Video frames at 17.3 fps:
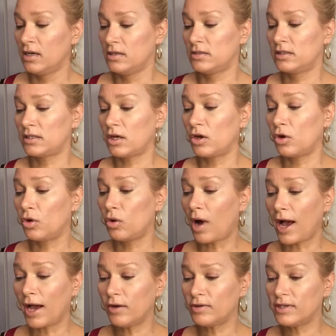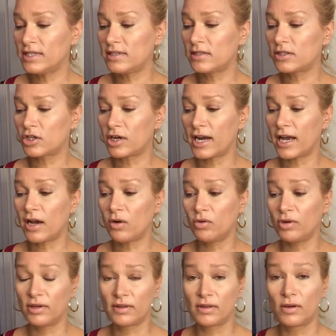So I always start out
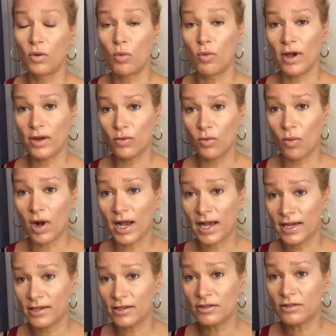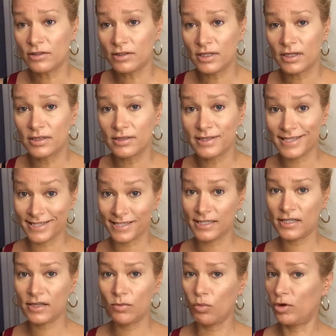with Wet n Wild
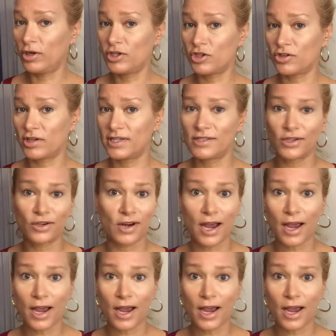Tinted Moisturizer.